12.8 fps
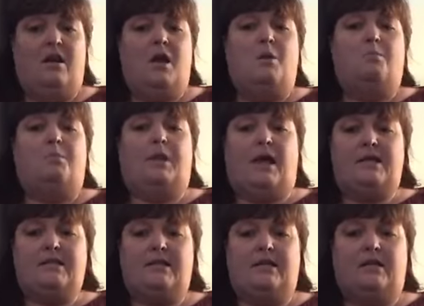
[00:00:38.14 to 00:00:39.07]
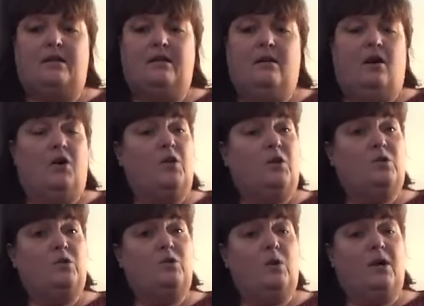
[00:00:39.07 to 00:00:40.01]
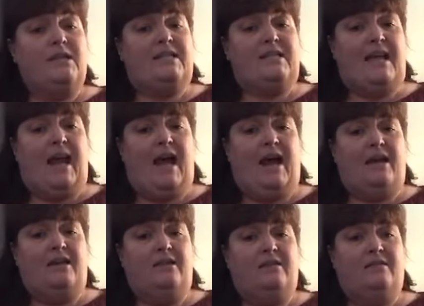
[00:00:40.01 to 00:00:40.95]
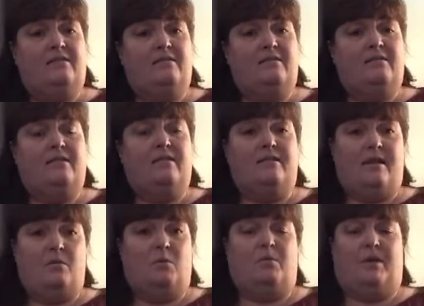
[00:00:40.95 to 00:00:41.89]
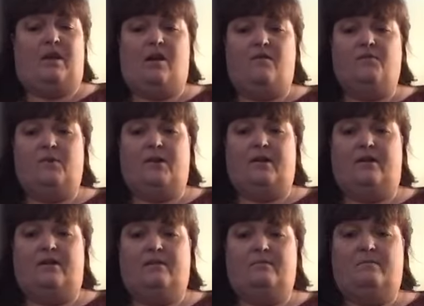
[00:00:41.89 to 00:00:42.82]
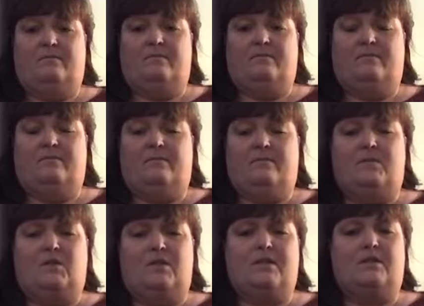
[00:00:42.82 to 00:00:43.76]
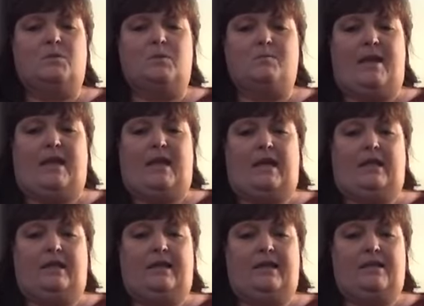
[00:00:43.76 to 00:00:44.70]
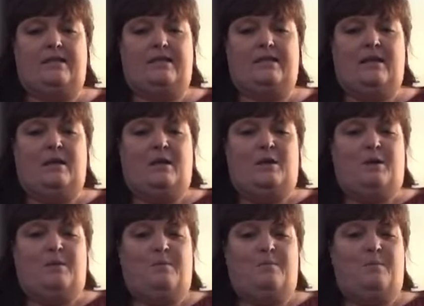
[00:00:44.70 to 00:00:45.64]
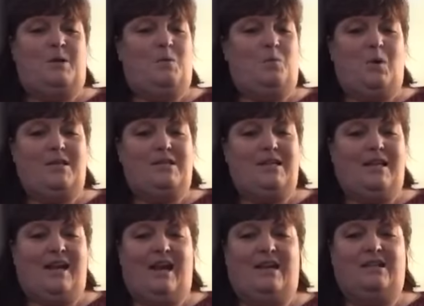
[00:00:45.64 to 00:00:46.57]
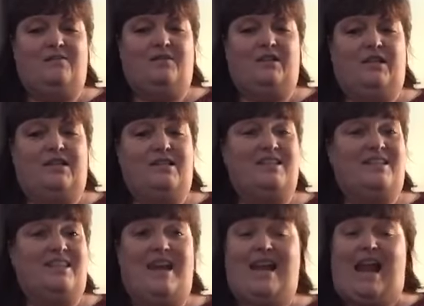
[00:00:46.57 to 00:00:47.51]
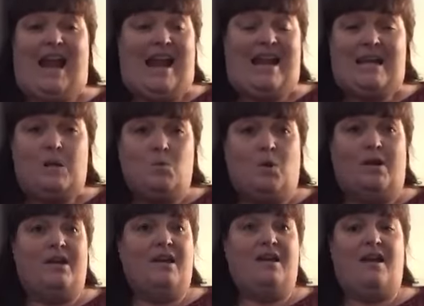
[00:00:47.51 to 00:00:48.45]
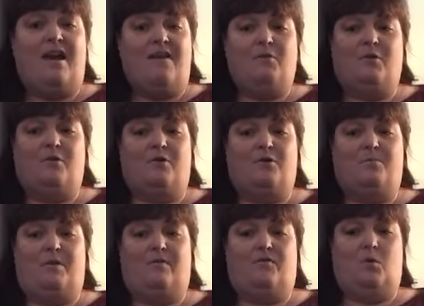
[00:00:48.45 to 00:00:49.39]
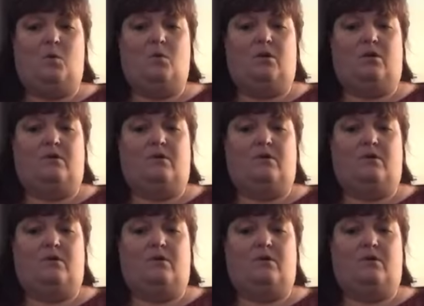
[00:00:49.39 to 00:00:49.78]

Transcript: Blessed are those who are sad. They will be comforted. Jesus was making a list, but it wasn't a kind of list that anyone had ever heard before.